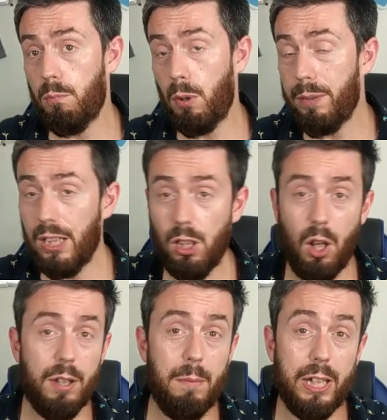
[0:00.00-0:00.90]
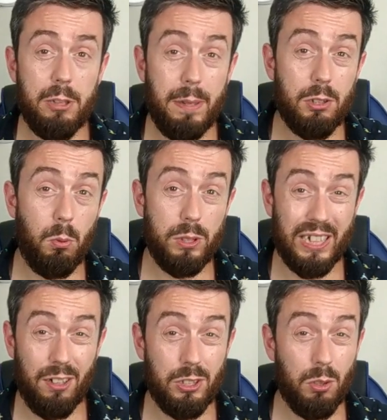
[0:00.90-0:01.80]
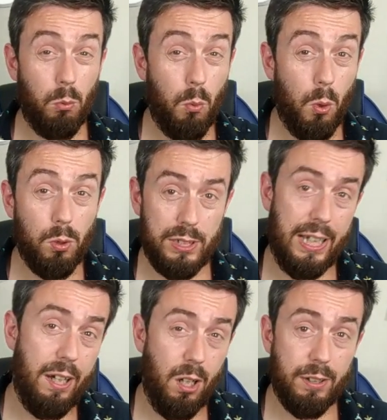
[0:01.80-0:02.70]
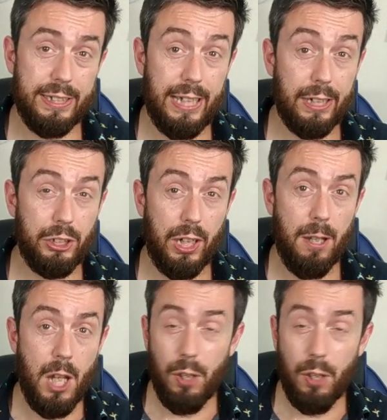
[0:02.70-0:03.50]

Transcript: And probably a lot of the money you spend towards it goes towards that architecture.